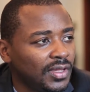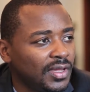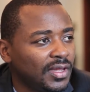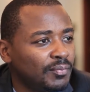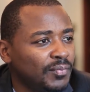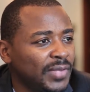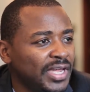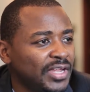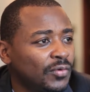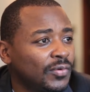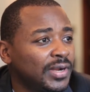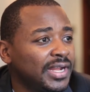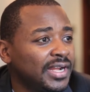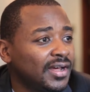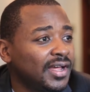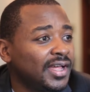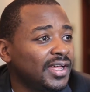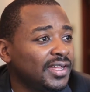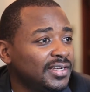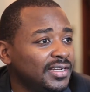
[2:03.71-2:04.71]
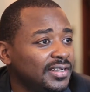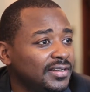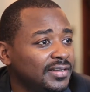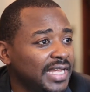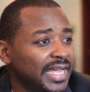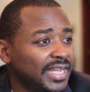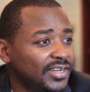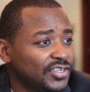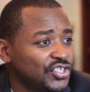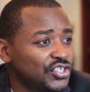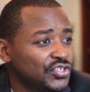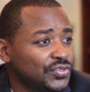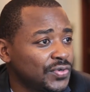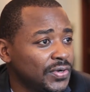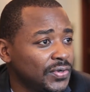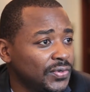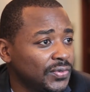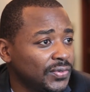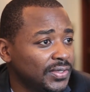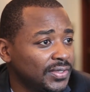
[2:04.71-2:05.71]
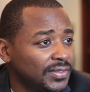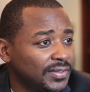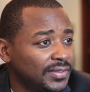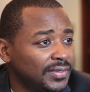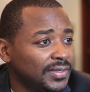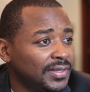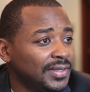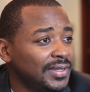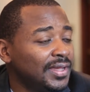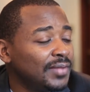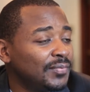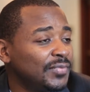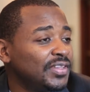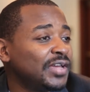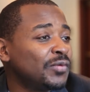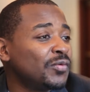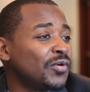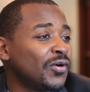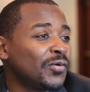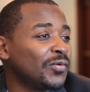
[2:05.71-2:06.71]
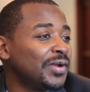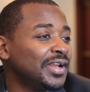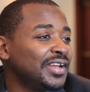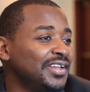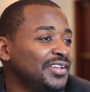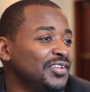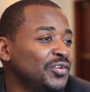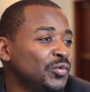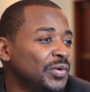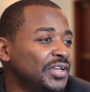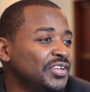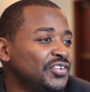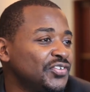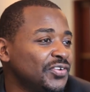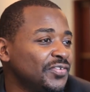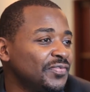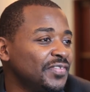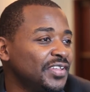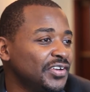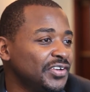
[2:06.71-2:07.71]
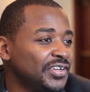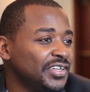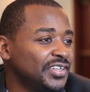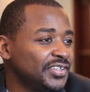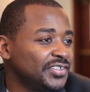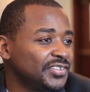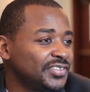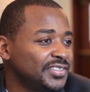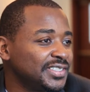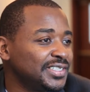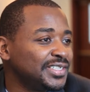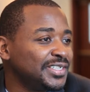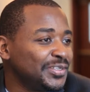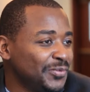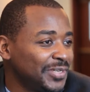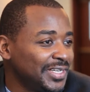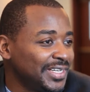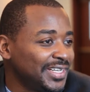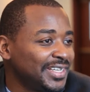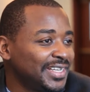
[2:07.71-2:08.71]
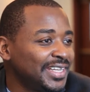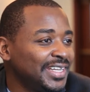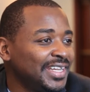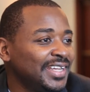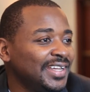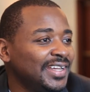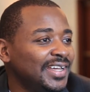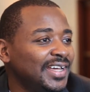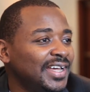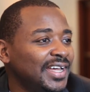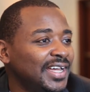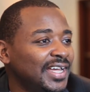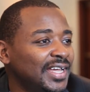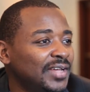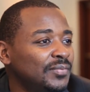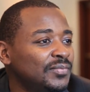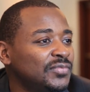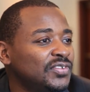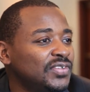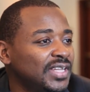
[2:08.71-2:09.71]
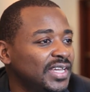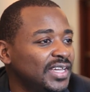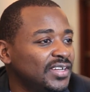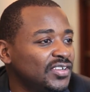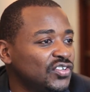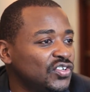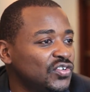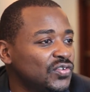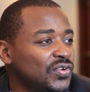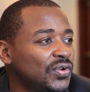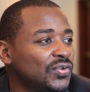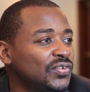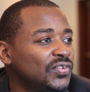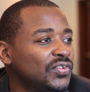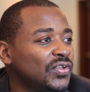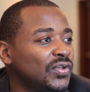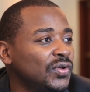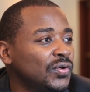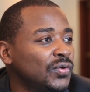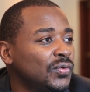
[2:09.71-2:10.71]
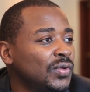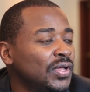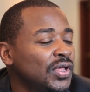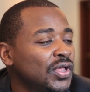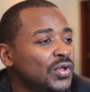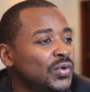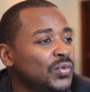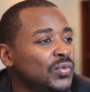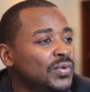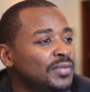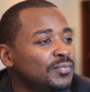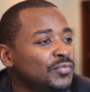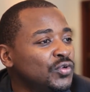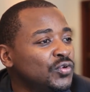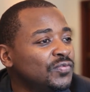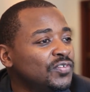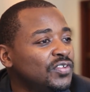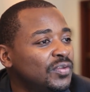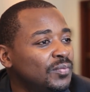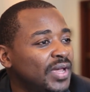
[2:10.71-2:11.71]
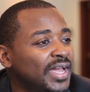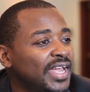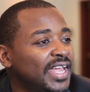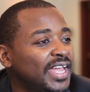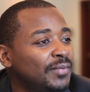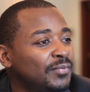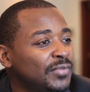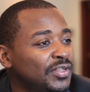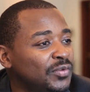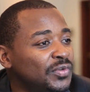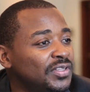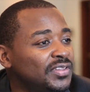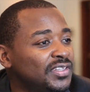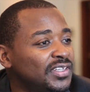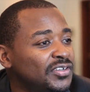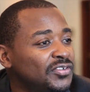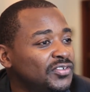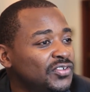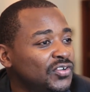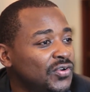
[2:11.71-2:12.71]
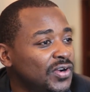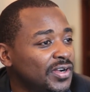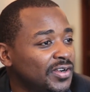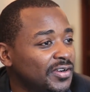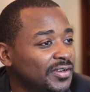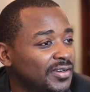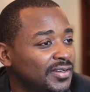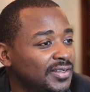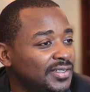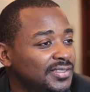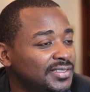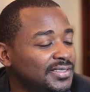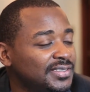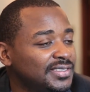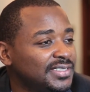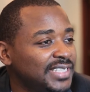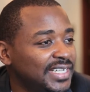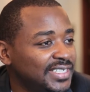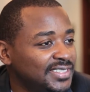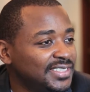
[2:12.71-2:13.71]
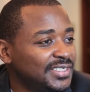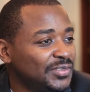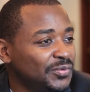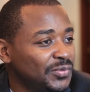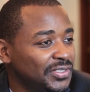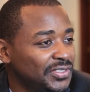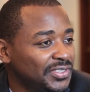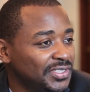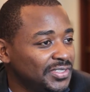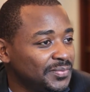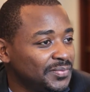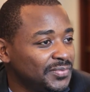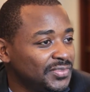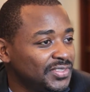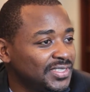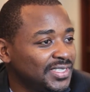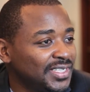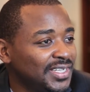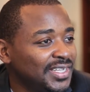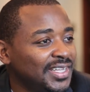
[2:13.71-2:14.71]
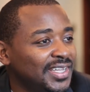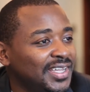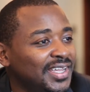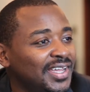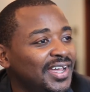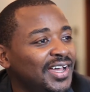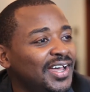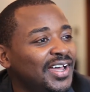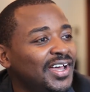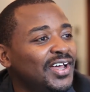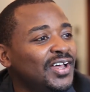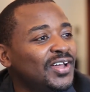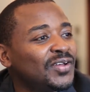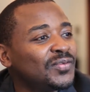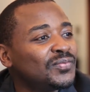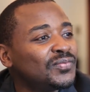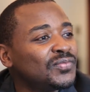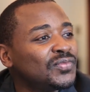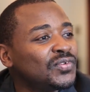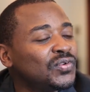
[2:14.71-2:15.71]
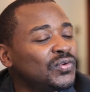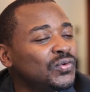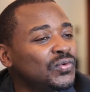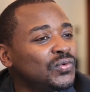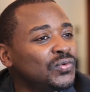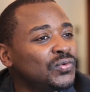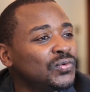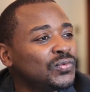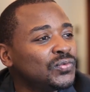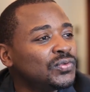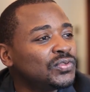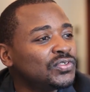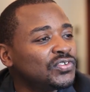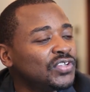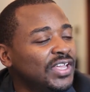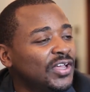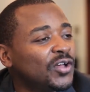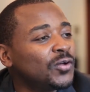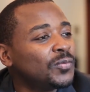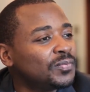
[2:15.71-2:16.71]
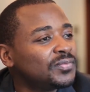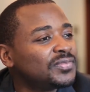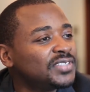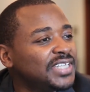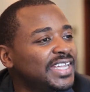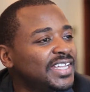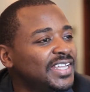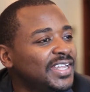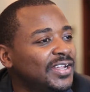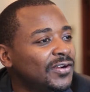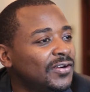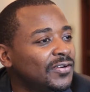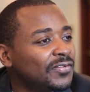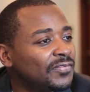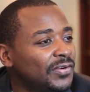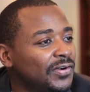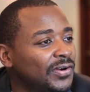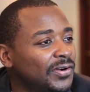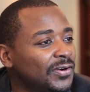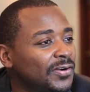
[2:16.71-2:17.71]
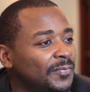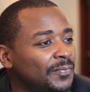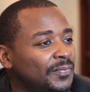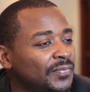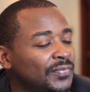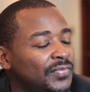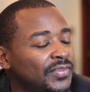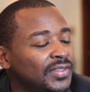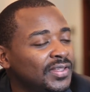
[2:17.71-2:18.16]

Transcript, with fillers: uh, my great aunt had a stroke they were already in the winter of their years anyway. Um, she had a stroke, so we moved to Miami with their daughter, Desi Williams, um, who to help take care of her.